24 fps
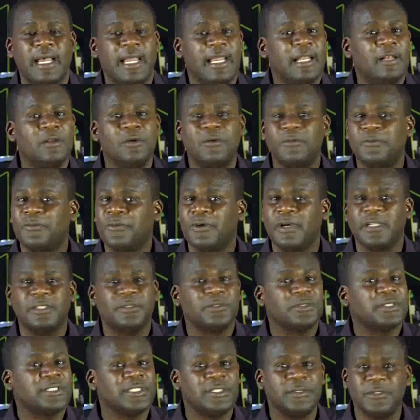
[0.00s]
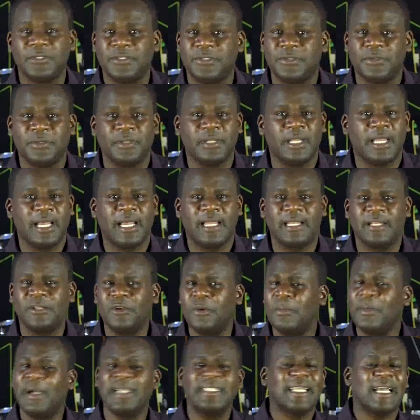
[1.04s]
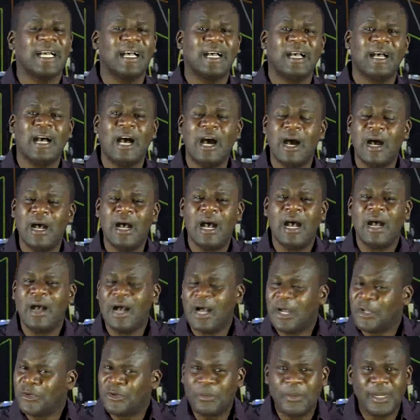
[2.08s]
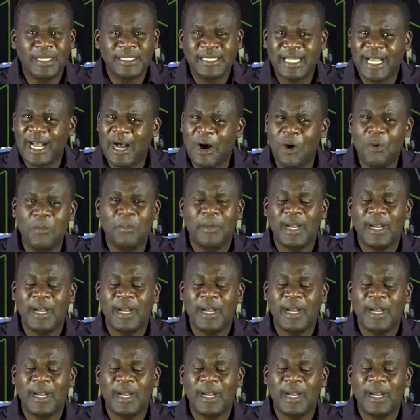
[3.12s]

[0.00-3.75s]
I look forward to see you soon. And no matter how